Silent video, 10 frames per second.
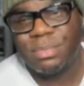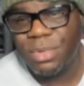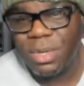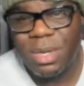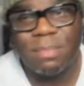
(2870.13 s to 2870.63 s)

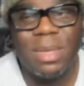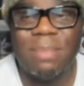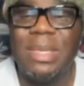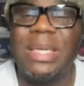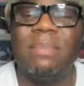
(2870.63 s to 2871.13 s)
bro, I'm,
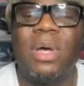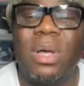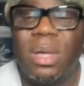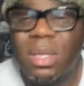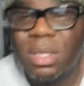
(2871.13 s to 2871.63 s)
I'm getting them
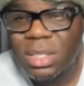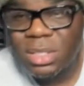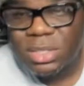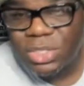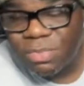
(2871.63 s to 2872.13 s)
all.
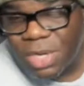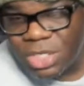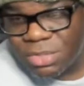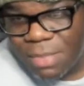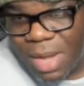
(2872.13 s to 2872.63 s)
Too
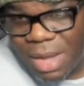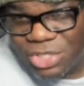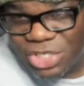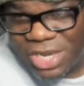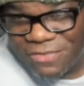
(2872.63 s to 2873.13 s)
much mom
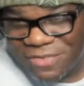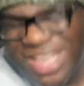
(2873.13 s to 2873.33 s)
jeans.